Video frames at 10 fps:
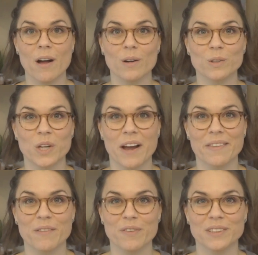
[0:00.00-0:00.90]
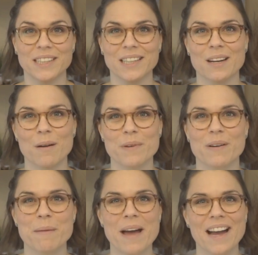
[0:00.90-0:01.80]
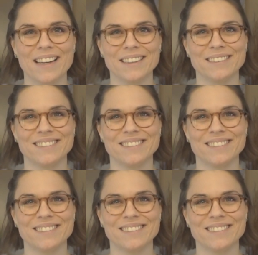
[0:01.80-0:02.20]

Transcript: I'll go try on the first thing and I'll be right back.